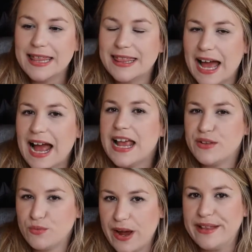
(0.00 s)
that
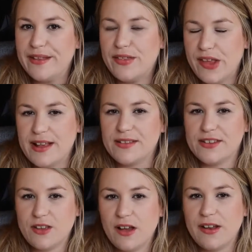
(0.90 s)
is when things are
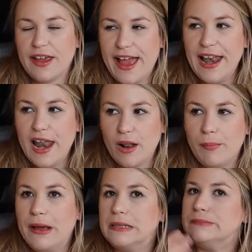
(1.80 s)
starting to get a little
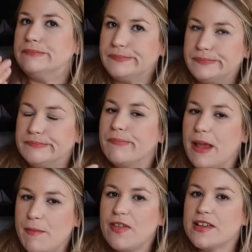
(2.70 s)
bit, hmm,
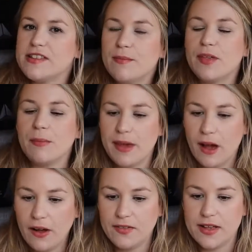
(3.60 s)
maybe there's something
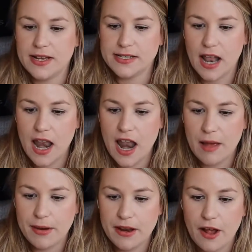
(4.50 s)
behind this.
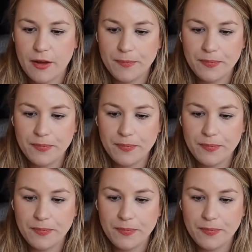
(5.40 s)
Let me know.